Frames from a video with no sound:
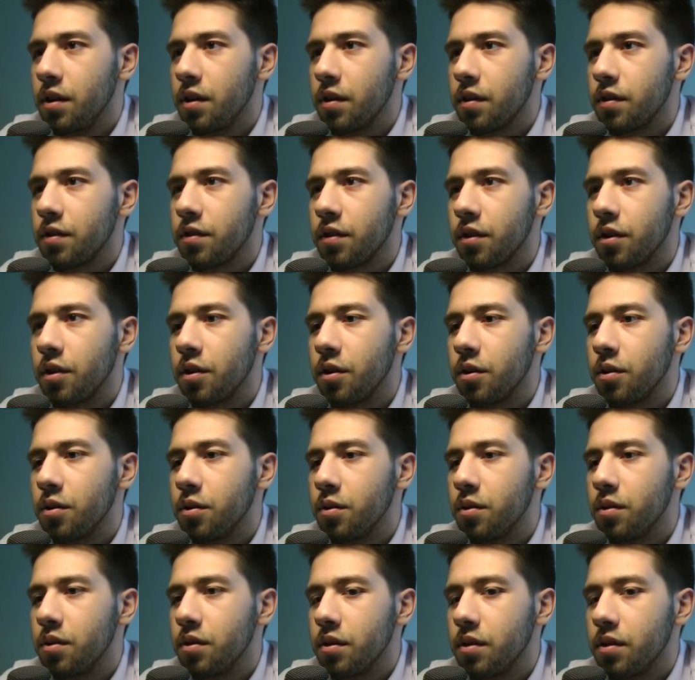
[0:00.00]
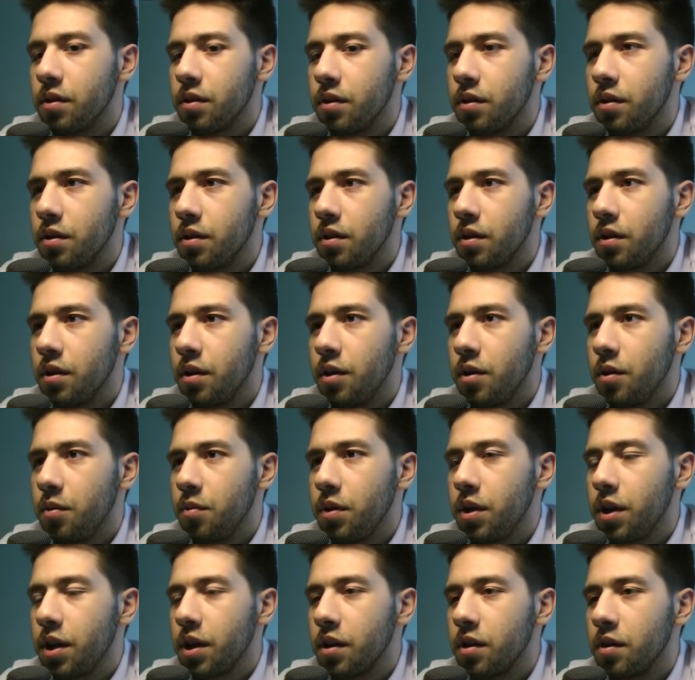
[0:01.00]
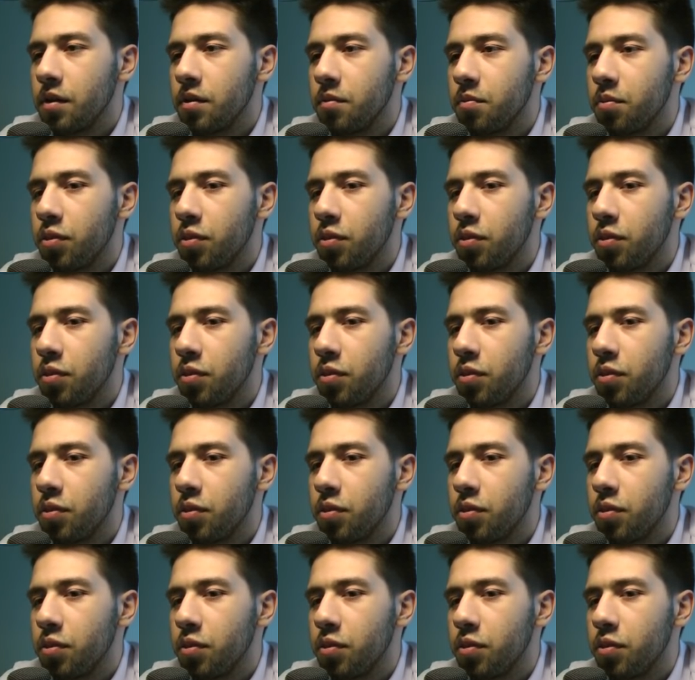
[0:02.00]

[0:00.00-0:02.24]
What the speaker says: so we can